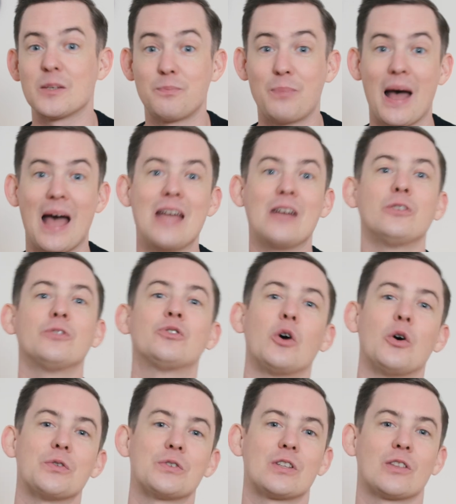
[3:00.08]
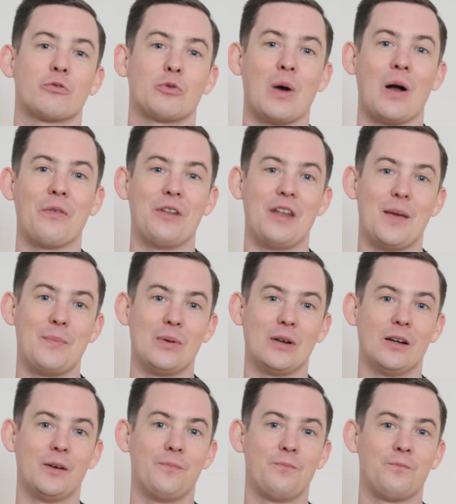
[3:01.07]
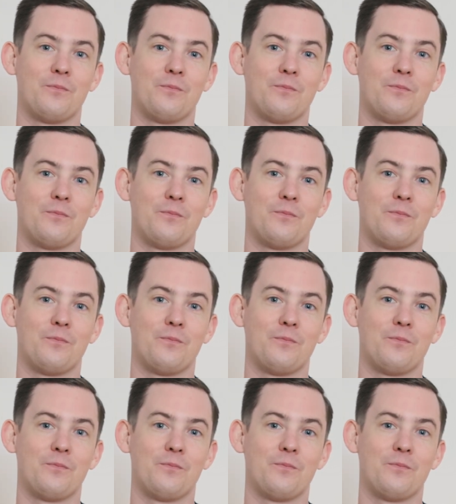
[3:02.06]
as pale dots throughout the nebula.